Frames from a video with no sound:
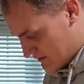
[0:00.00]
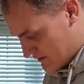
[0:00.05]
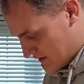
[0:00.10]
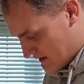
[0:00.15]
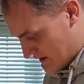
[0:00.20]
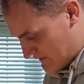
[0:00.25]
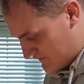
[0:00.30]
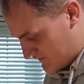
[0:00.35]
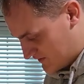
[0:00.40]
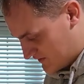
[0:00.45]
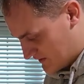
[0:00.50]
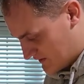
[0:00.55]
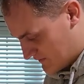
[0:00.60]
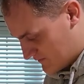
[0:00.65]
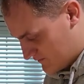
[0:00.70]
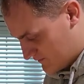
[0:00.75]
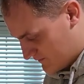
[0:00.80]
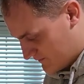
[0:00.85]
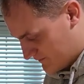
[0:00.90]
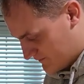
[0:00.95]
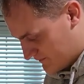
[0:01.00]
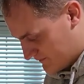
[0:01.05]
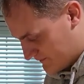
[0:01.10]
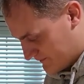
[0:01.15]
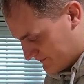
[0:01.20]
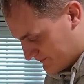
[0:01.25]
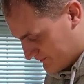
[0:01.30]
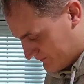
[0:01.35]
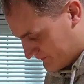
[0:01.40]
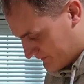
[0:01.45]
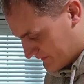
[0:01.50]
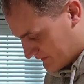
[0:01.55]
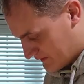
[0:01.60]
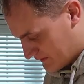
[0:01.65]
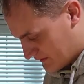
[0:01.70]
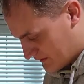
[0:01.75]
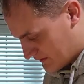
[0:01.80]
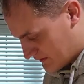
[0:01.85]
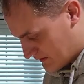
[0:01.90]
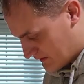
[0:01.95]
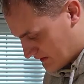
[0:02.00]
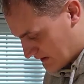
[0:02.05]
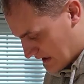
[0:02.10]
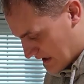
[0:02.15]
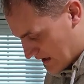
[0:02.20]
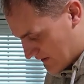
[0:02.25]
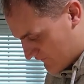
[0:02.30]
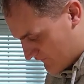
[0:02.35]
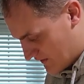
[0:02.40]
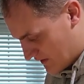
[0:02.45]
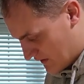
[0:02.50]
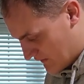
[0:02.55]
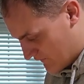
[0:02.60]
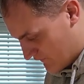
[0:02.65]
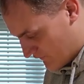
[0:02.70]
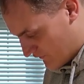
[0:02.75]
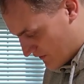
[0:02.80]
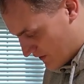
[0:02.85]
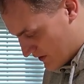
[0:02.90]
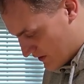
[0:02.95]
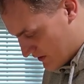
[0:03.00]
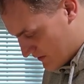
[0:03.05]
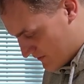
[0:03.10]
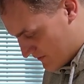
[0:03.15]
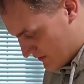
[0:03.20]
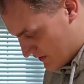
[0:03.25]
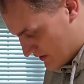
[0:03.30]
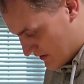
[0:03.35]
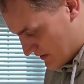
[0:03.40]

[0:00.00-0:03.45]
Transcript: have some colour film from